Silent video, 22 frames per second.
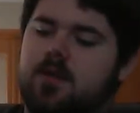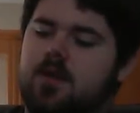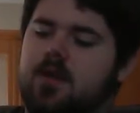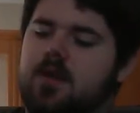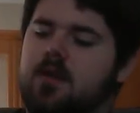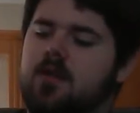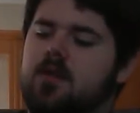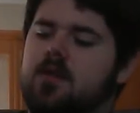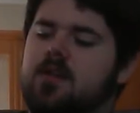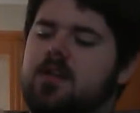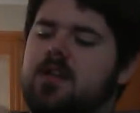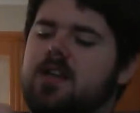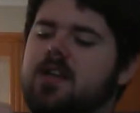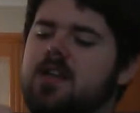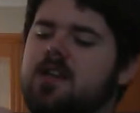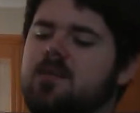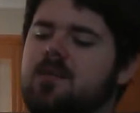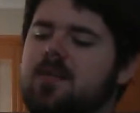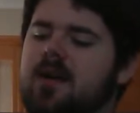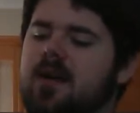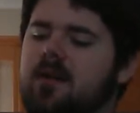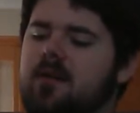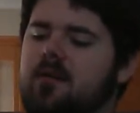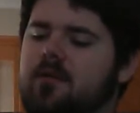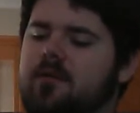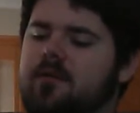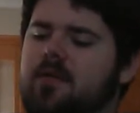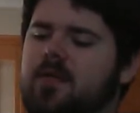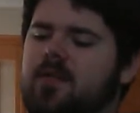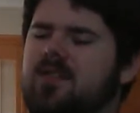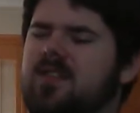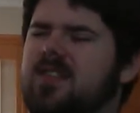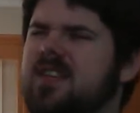You only need about
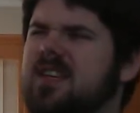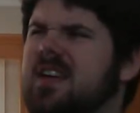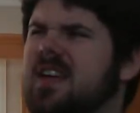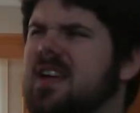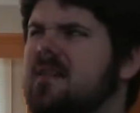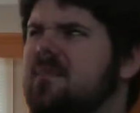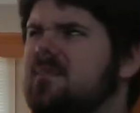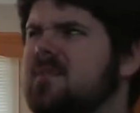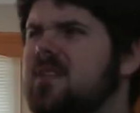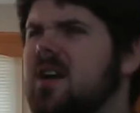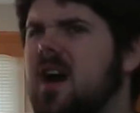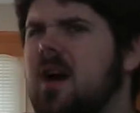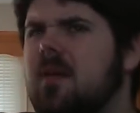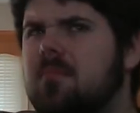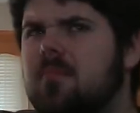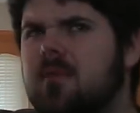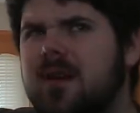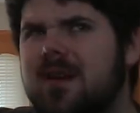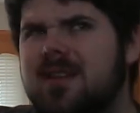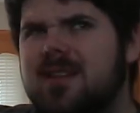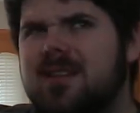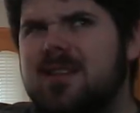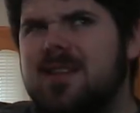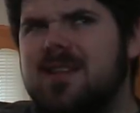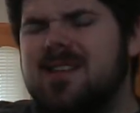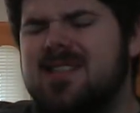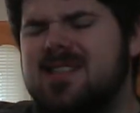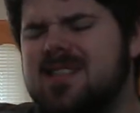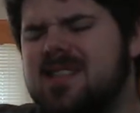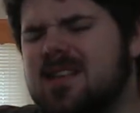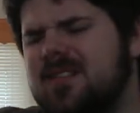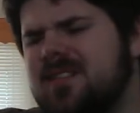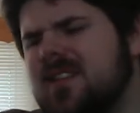15 amp to operate
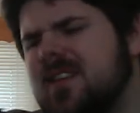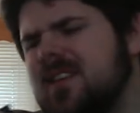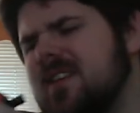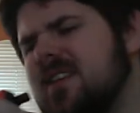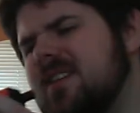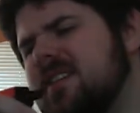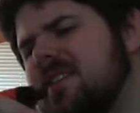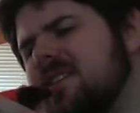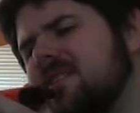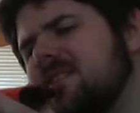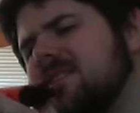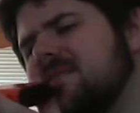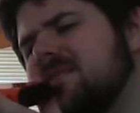this, I think.